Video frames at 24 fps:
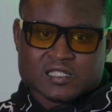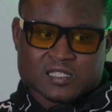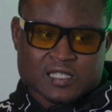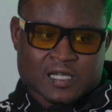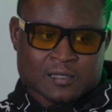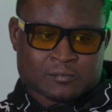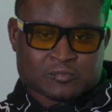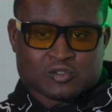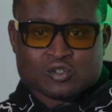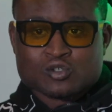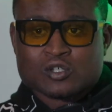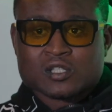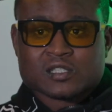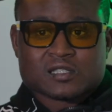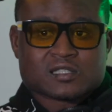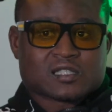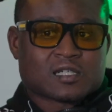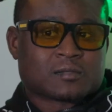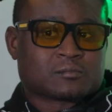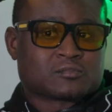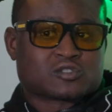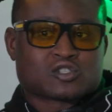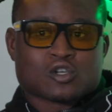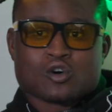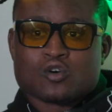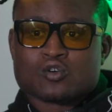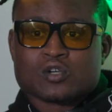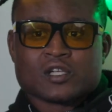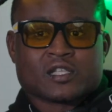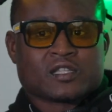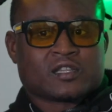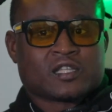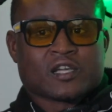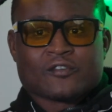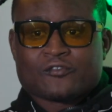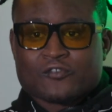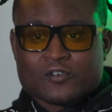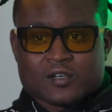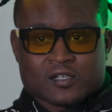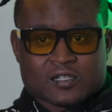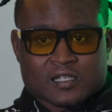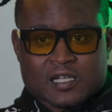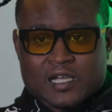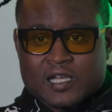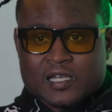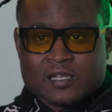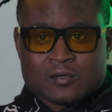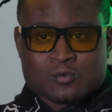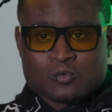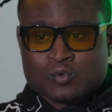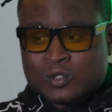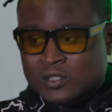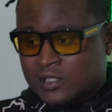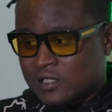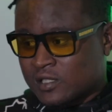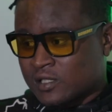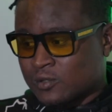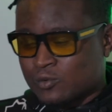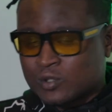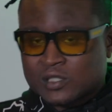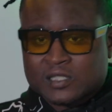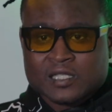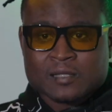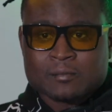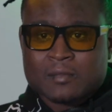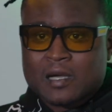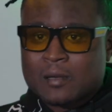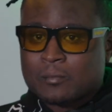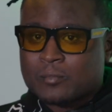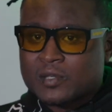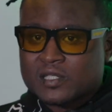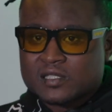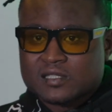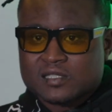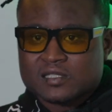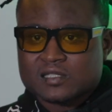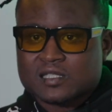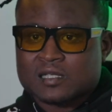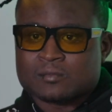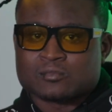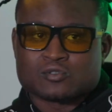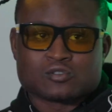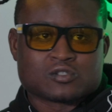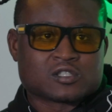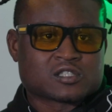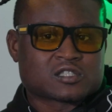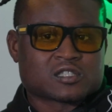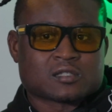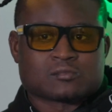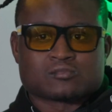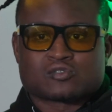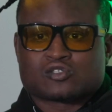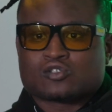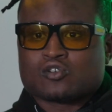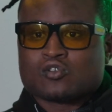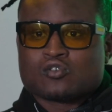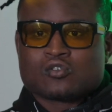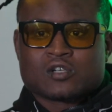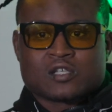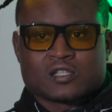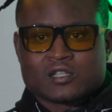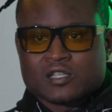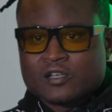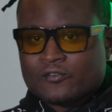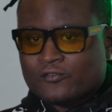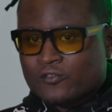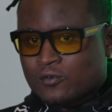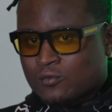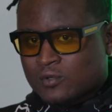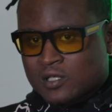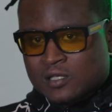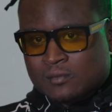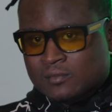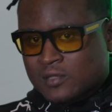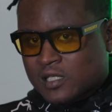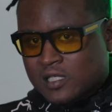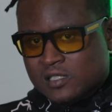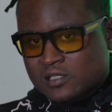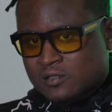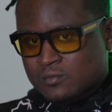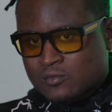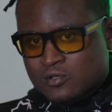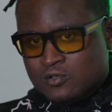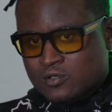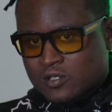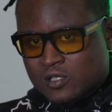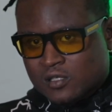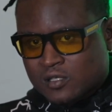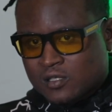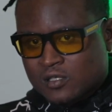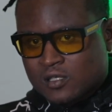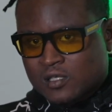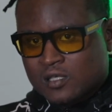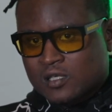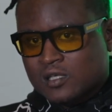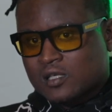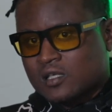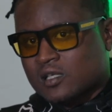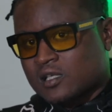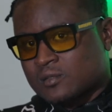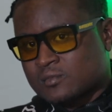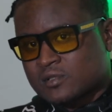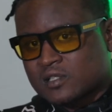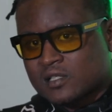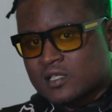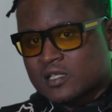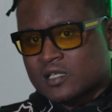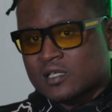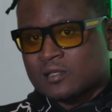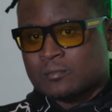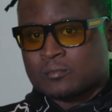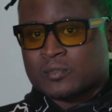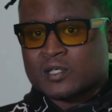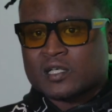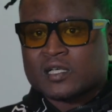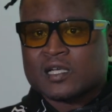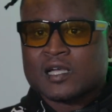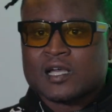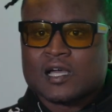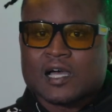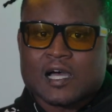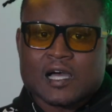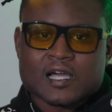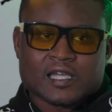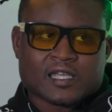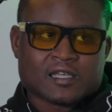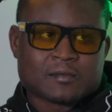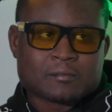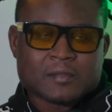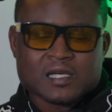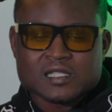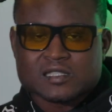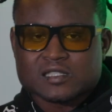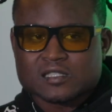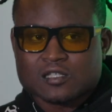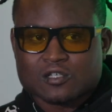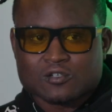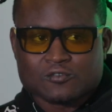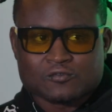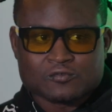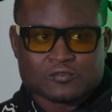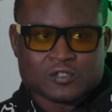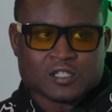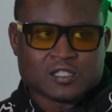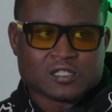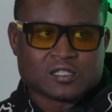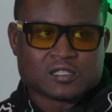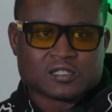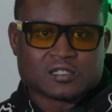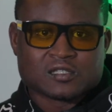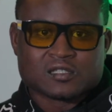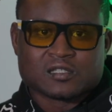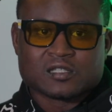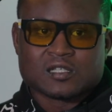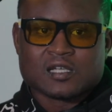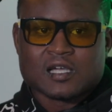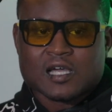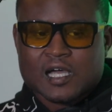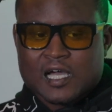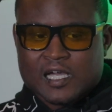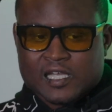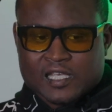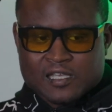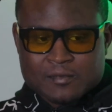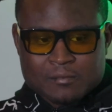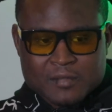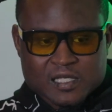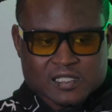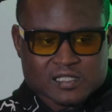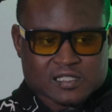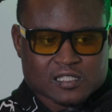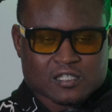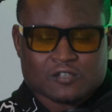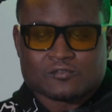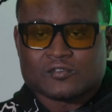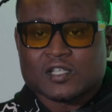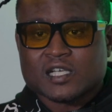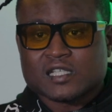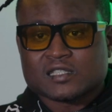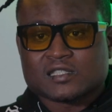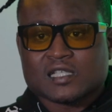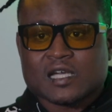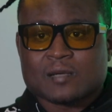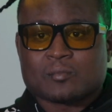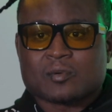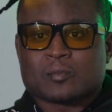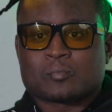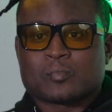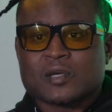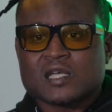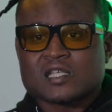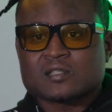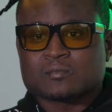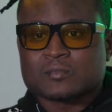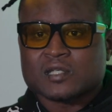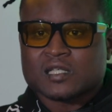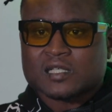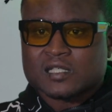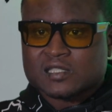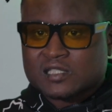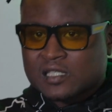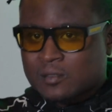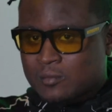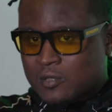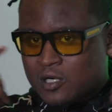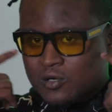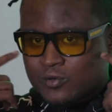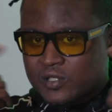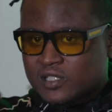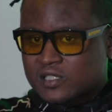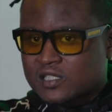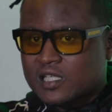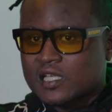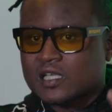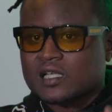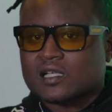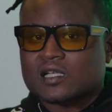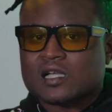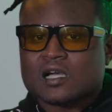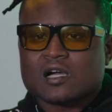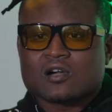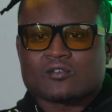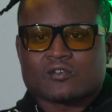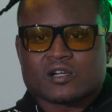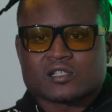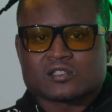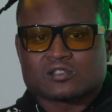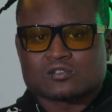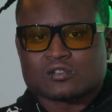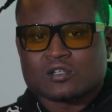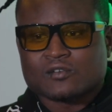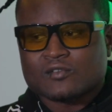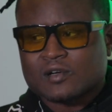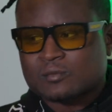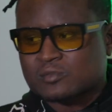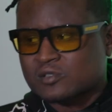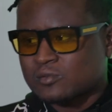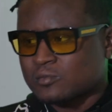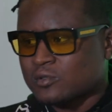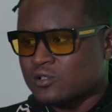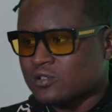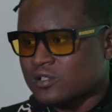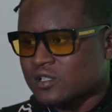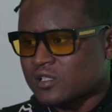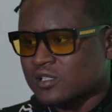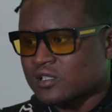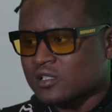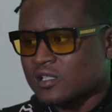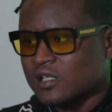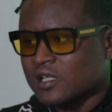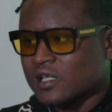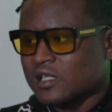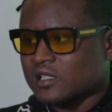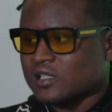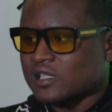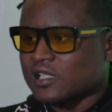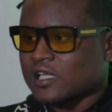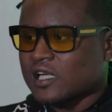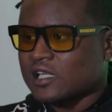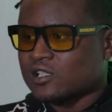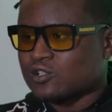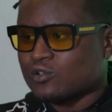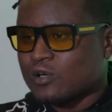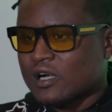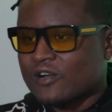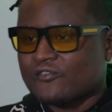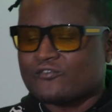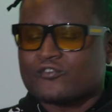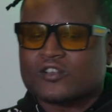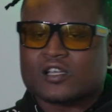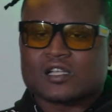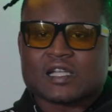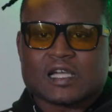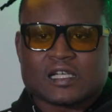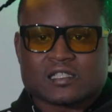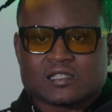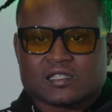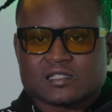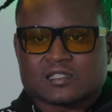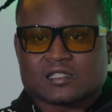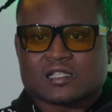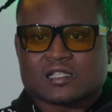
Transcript: I'm doing something totally different. Like within my business, I'm doing something totally different when I'm not smoking. You know what I'm saying? But I give myself that type of pace because I'm always thinking like, all right, so if I'm smoking, then I know I feel like this